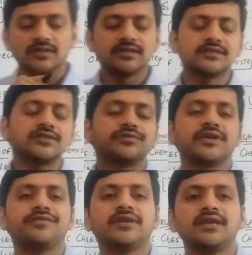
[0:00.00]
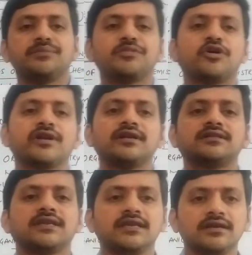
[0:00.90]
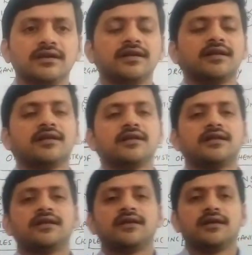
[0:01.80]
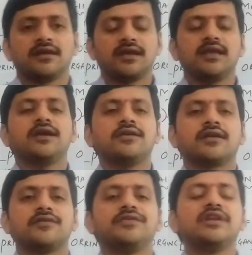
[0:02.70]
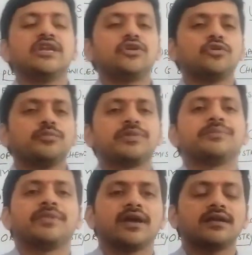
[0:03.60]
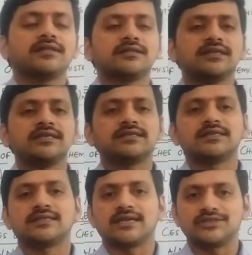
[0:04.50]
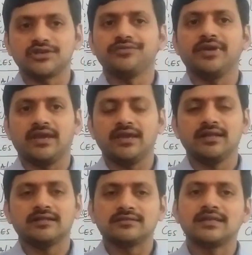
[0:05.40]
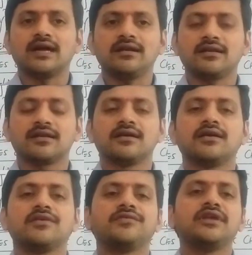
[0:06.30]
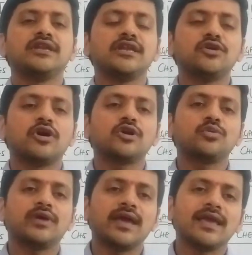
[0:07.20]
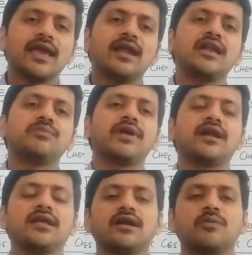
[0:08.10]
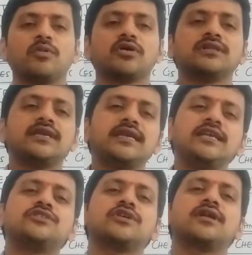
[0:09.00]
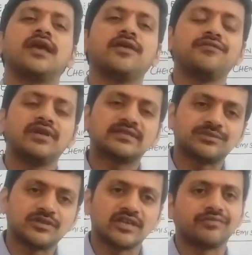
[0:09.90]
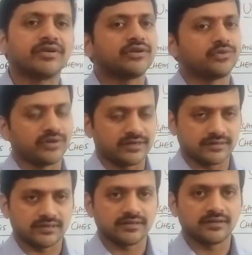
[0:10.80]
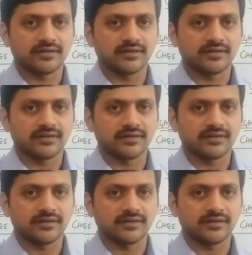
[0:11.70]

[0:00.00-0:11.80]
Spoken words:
This is very important thing. Here we need to prepare the things in such a way that we need not to again depending upon the each and every subsequent units,